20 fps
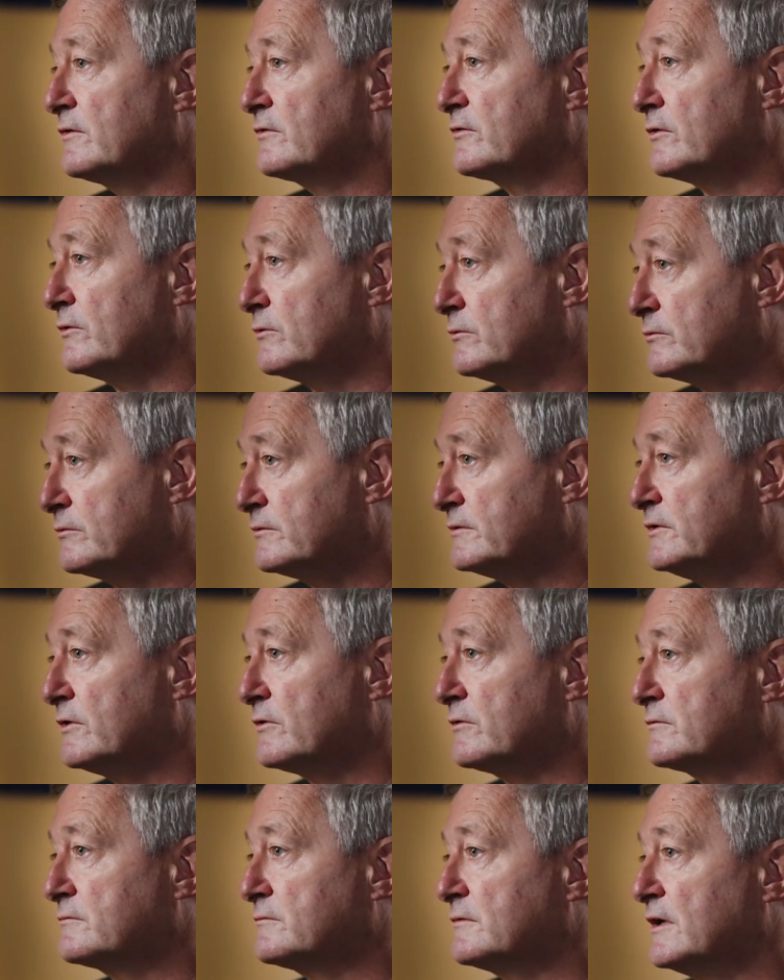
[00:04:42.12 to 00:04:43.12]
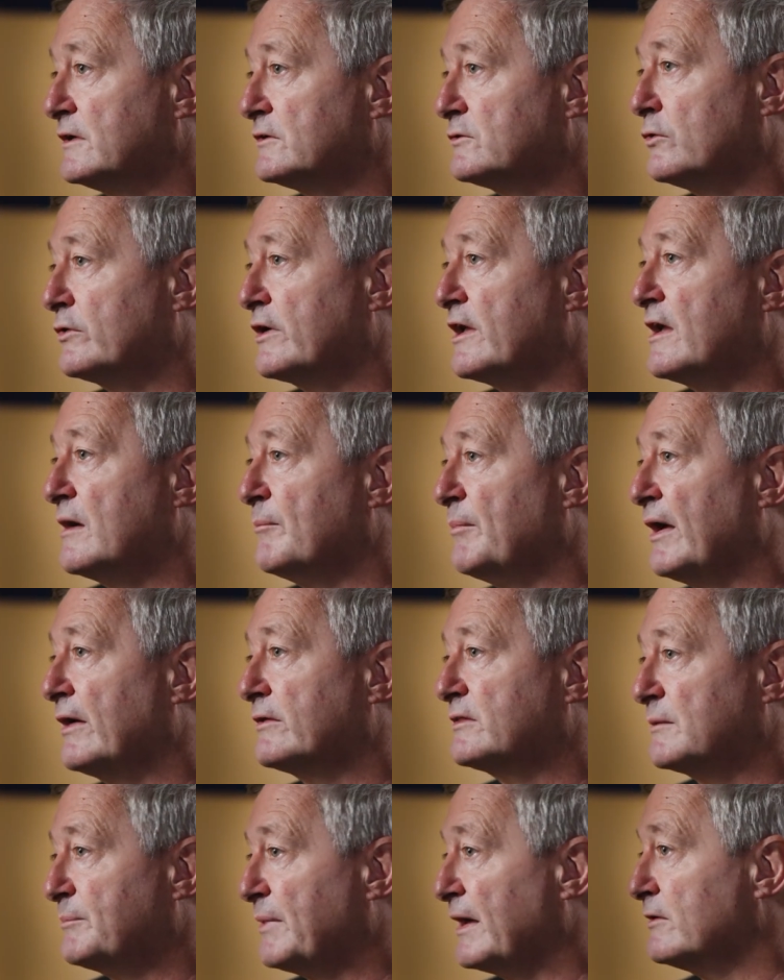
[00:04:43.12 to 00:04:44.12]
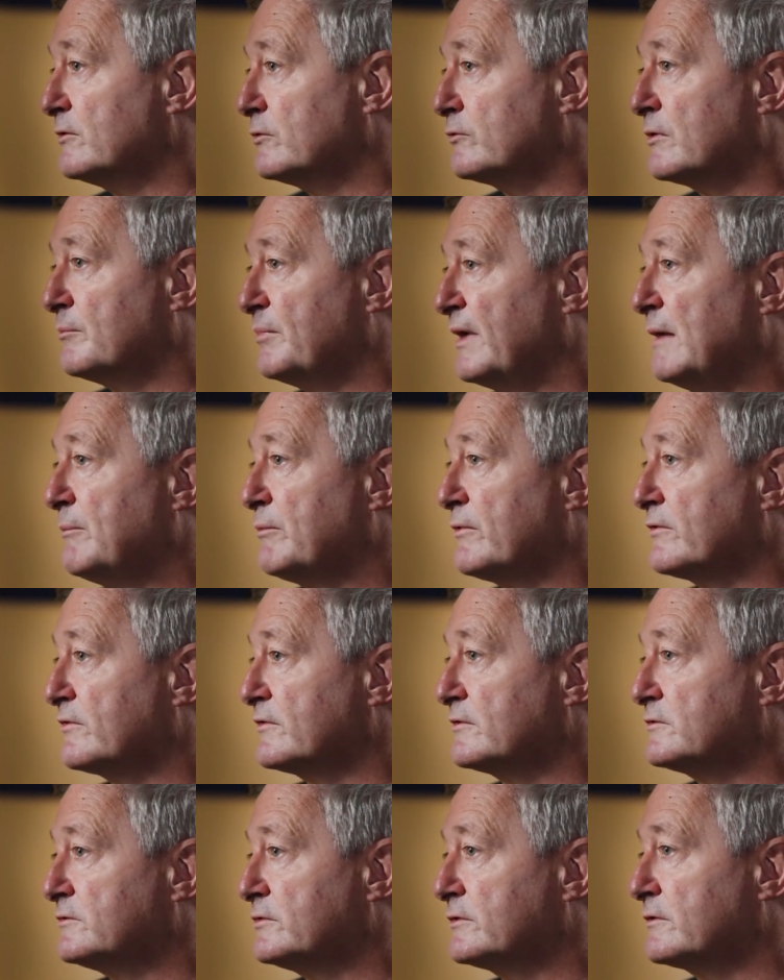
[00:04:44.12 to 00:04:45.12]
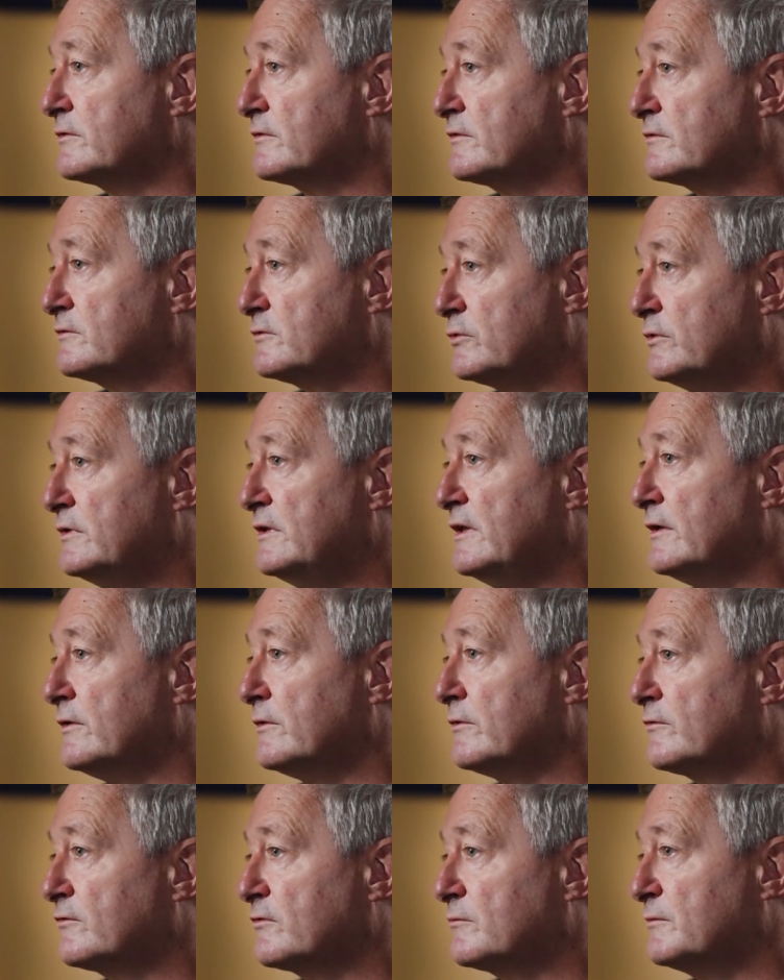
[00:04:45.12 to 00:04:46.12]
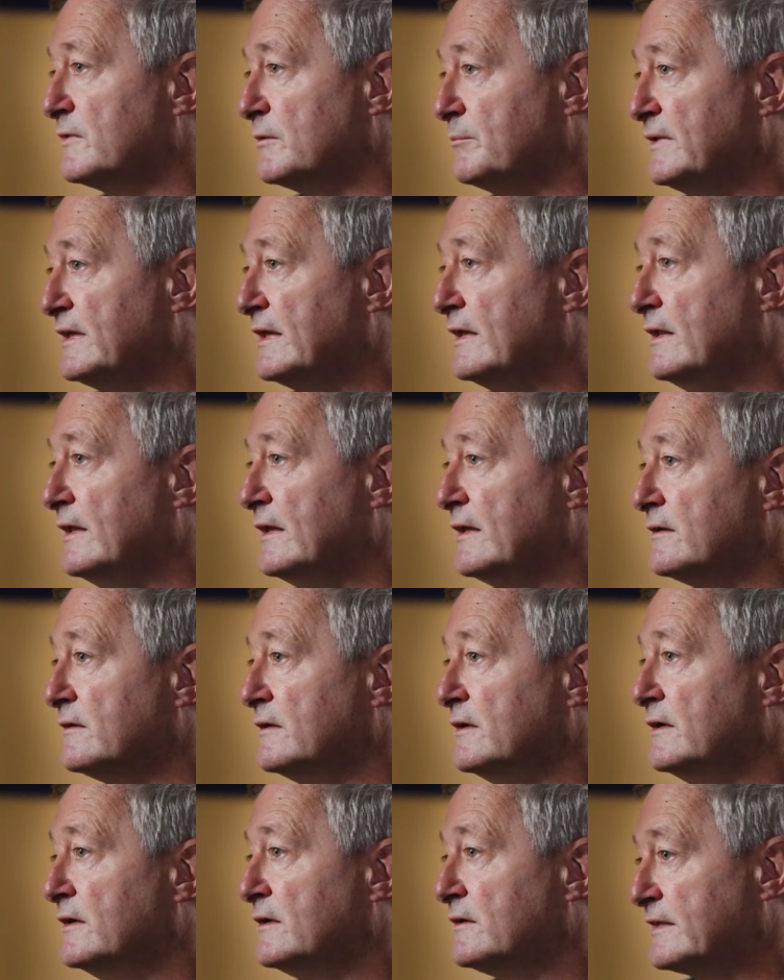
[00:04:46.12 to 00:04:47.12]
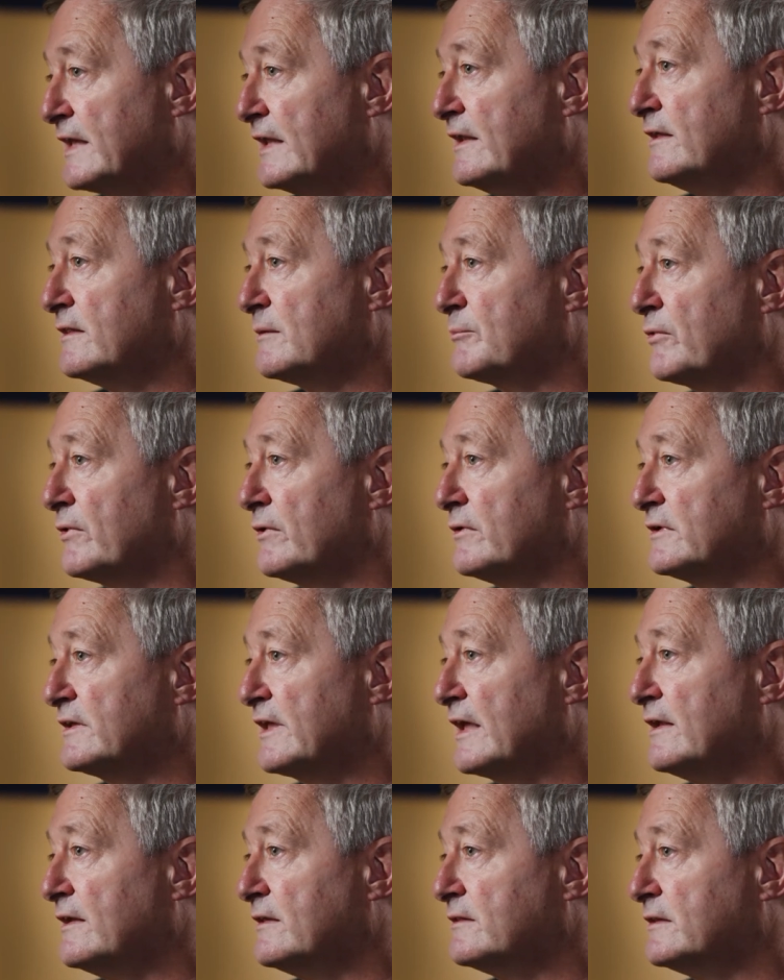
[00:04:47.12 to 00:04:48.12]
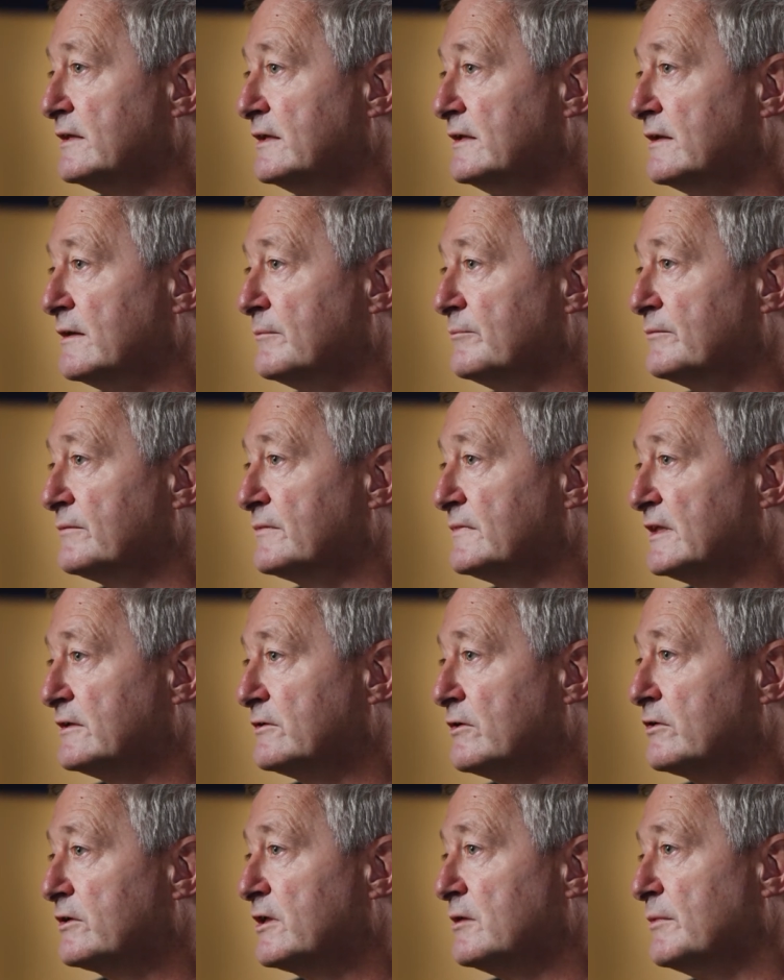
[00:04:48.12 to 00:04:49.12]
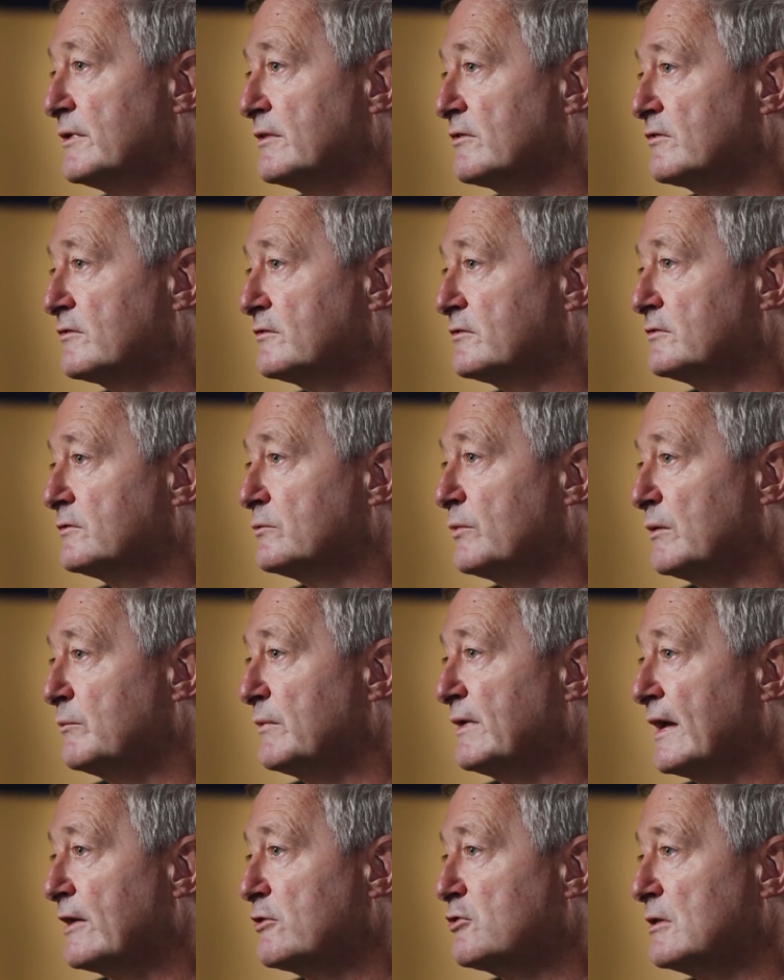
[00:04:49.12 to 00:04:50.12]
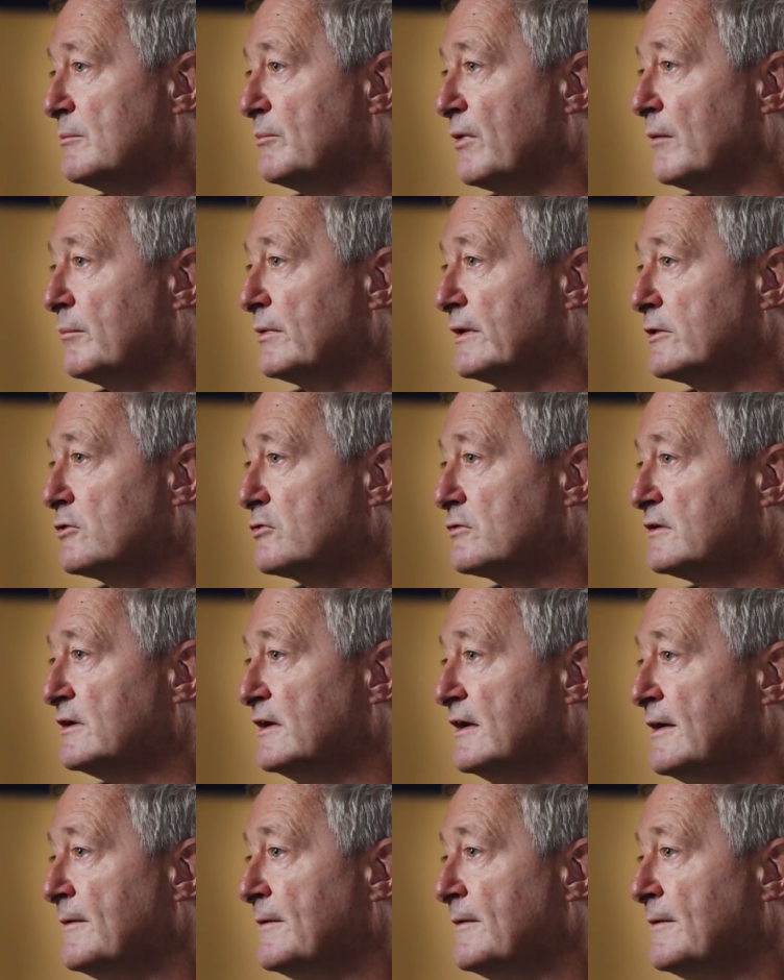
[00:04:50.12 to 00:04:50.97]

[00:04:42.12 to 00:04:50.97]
So you're talking about the Pandora Papers. It took us 2 years from the beginning, getting the documents to when we actually published.